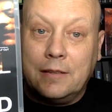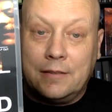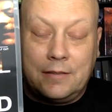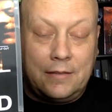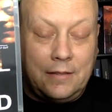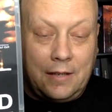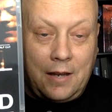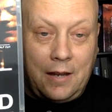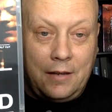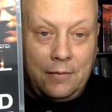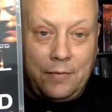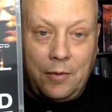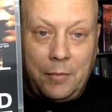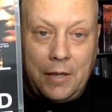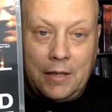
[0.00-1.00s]
That's the kind
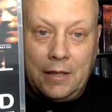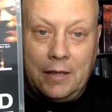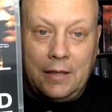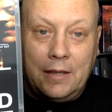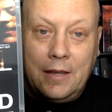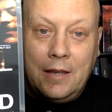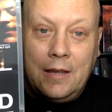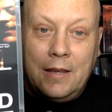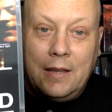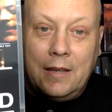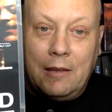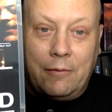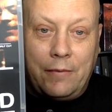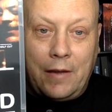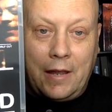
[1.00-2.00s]
of filmmaking,
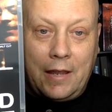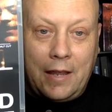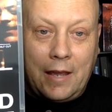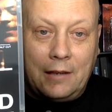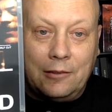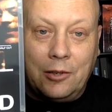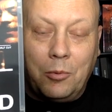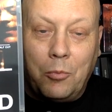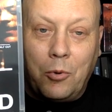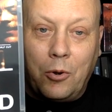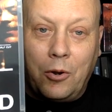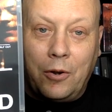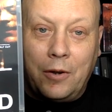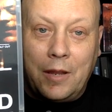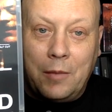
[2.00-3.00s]
if I had a little
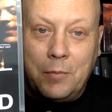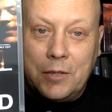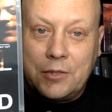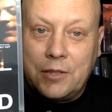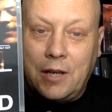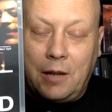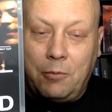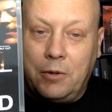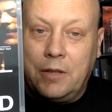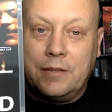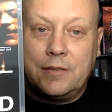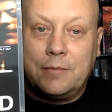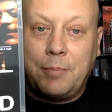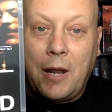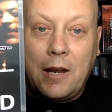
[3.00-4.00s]
more ambition, I would
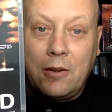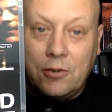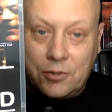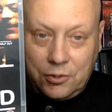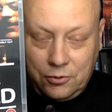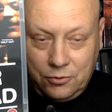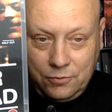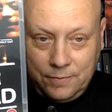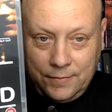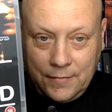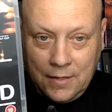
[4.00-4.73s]
aspire to.